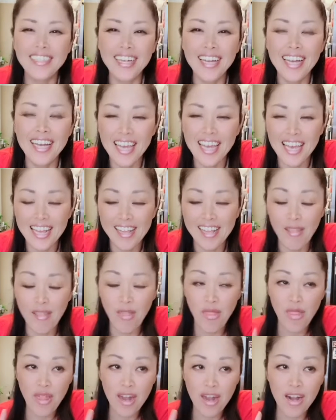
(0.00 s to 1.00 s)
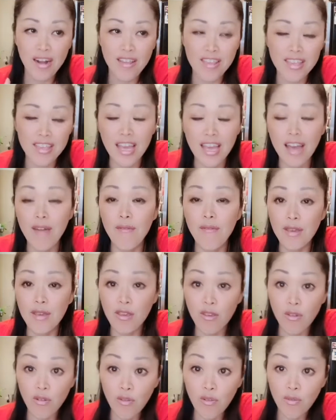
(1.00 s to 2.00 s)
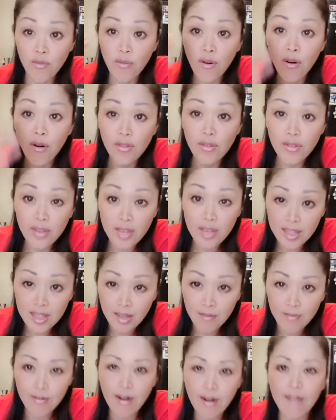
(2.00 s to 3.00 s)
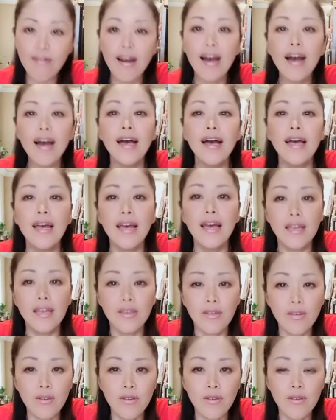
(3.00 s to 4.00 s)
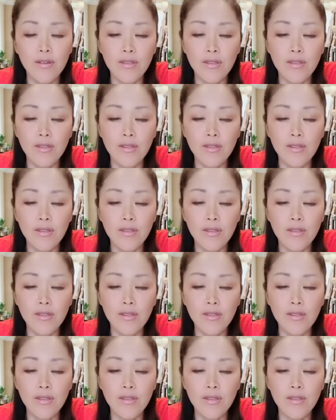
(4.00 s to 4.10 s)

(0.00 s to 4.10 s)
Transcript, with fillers: And third, when you fold in the flour, you